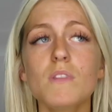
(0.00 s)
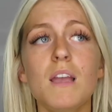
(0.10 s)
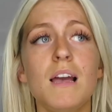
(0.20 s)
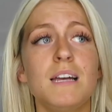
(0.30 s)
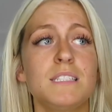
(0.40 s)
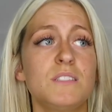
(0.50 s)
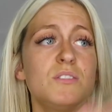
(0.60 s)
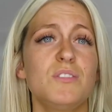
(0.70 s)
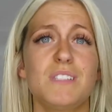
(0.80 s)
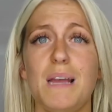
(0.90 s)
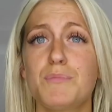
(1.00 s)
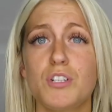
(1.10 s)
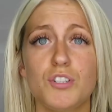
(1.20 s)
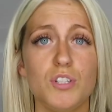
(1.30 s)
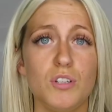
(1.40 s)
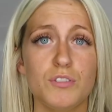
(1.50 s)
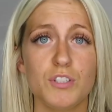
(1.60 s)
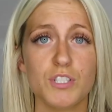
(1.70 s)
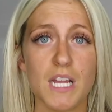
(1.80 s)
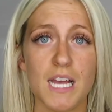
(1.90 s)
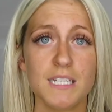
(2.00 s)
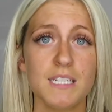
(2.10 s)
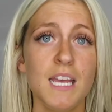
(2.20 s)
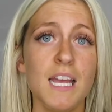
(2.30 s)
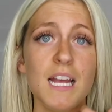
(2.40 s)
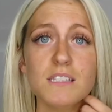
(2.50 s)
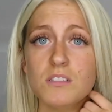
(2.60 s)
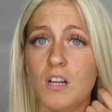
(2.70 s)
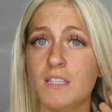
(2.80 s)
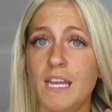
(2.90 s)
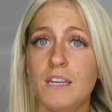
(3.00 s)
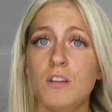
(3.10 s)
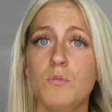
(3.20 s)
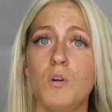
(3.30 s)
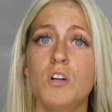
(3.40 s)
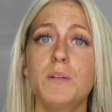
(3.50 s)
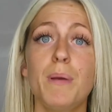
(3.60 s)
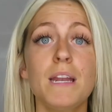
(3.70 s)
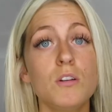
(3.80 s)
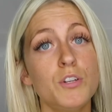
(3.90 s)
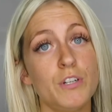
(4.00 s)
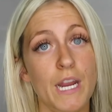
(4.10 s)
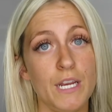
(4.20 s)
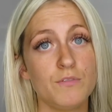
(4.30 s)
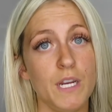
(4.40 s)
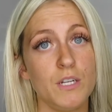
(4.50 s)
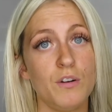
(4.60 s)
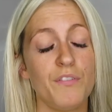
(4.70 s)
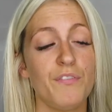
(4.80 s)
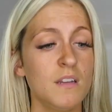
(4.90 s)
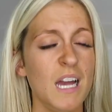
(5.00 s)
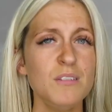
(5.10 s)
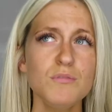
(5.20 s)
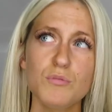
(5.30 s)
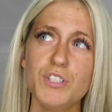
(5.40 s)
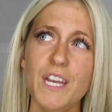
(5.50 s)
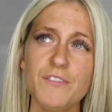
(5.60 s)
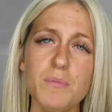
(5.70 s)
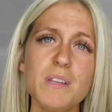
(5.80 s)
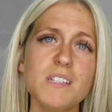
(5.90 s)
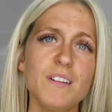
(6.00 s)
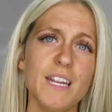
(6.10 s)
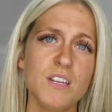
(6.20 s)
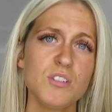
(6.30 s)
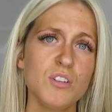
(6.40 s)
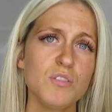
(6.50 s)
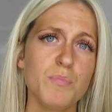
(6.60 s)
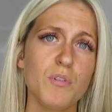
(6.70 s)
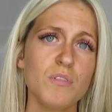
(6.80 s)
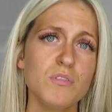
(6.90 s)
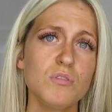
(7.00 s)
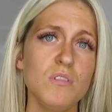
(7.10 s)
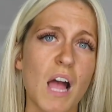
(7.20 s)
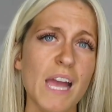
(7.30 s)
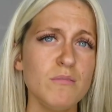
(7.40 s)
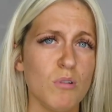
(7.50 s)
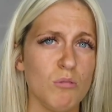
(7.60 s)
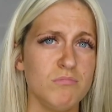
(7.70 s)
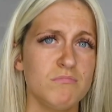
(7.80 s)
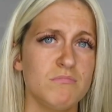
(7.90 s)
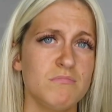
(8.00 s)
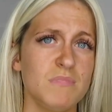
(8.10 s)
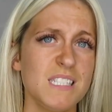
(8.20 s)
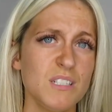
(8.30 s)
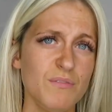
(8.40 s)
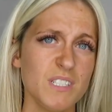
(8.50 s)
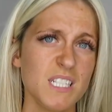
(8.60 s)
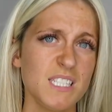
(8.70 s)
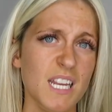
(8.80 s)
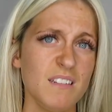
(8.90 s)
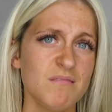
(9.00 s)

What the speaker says: and just, I'm sure she'll understand. It's not the end of the world, depending on your age right enough. I don't know, do you have to be a certain age to use birth control? I don't know. Is it over 16?